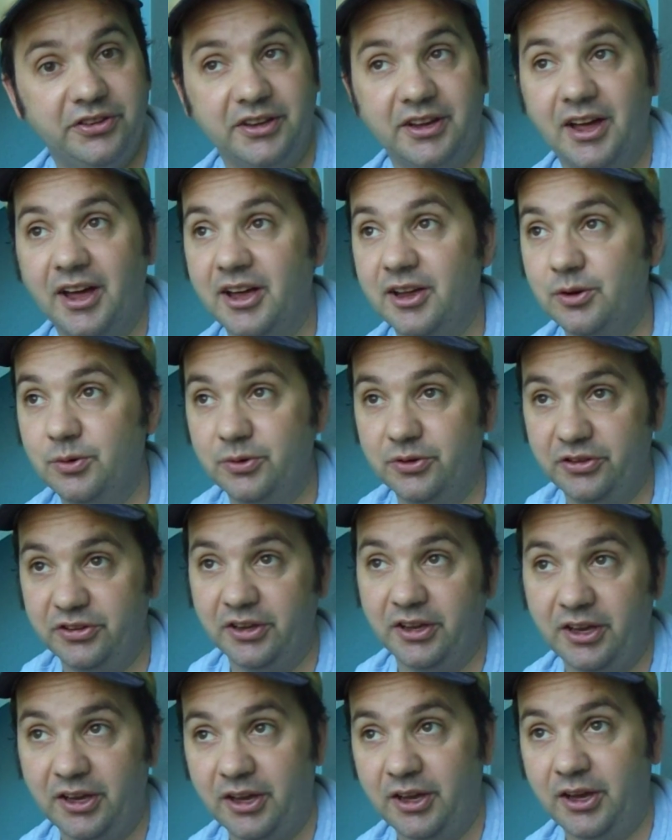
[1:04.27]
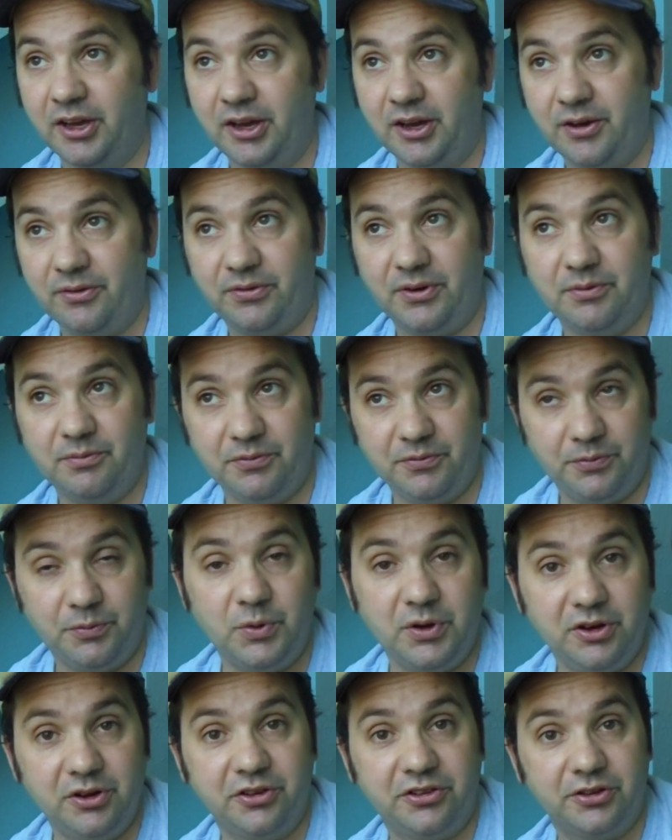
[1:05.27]
the guy who was from
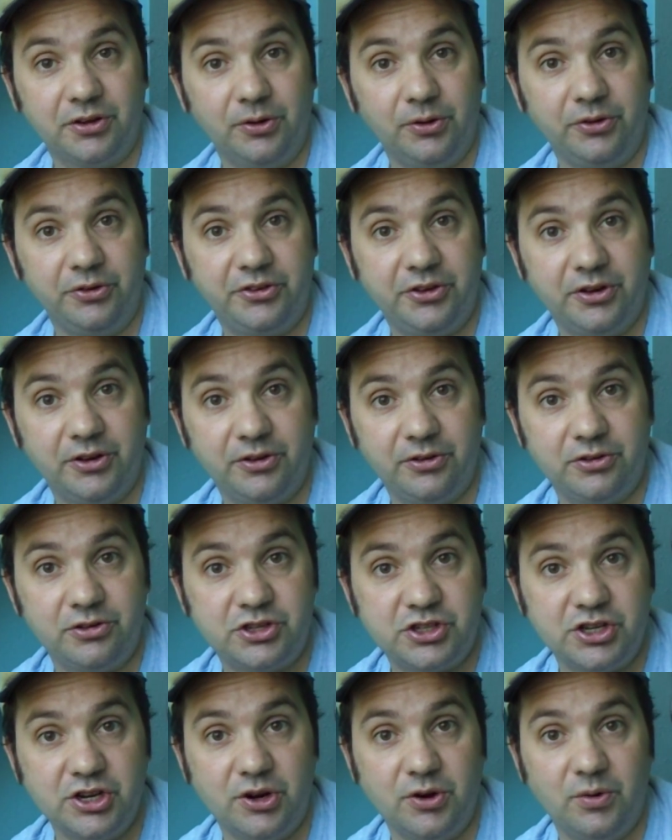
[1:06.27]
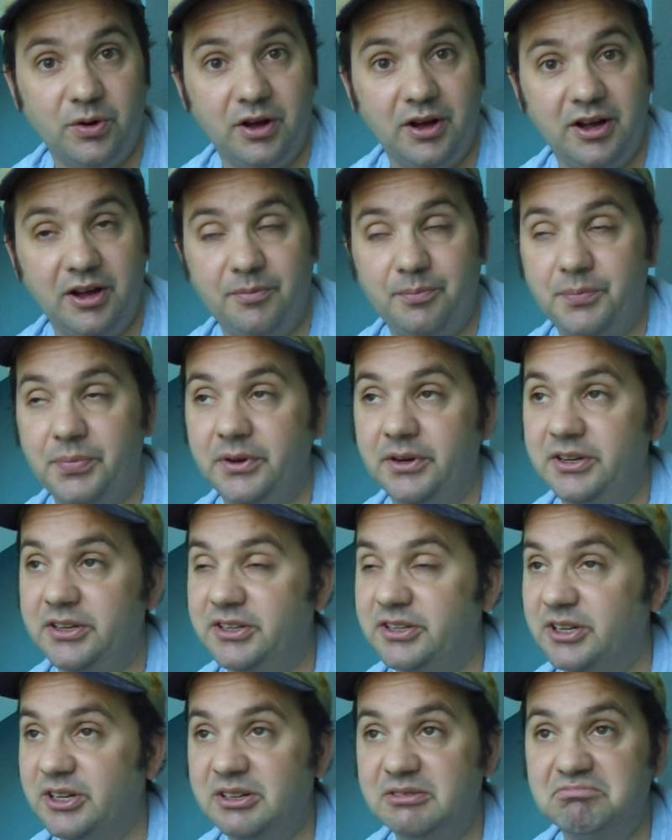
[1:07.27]
Winter Soldier, show up, and
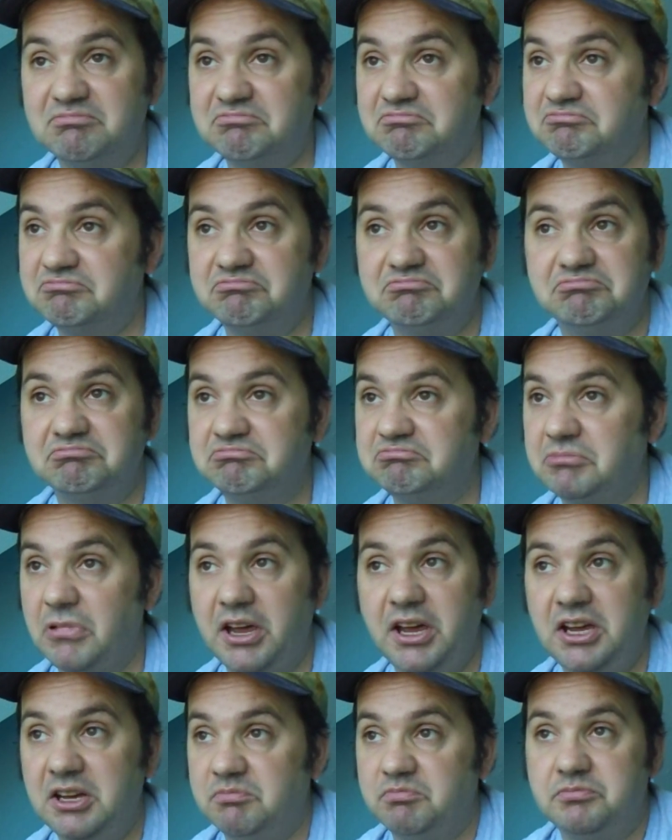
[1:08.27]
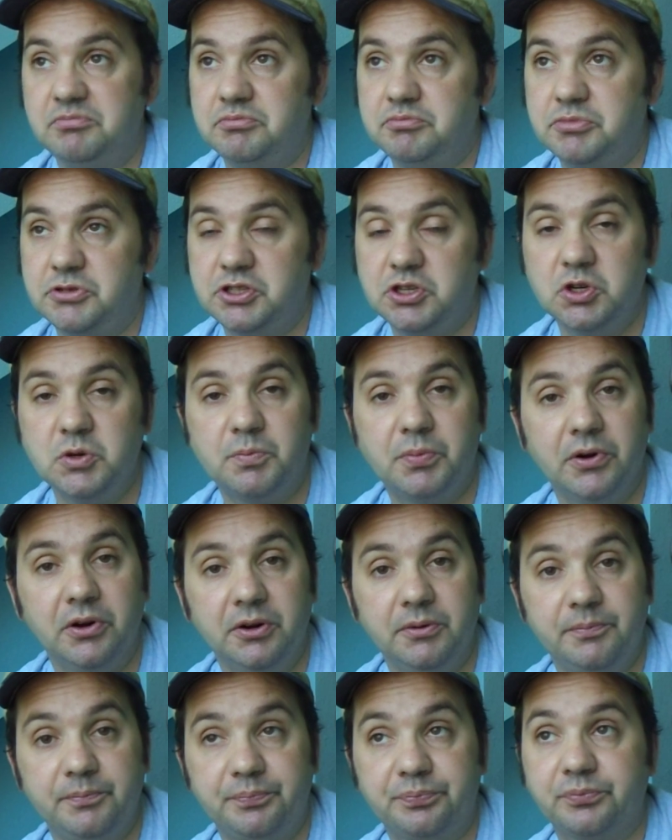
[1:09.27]
hey, super.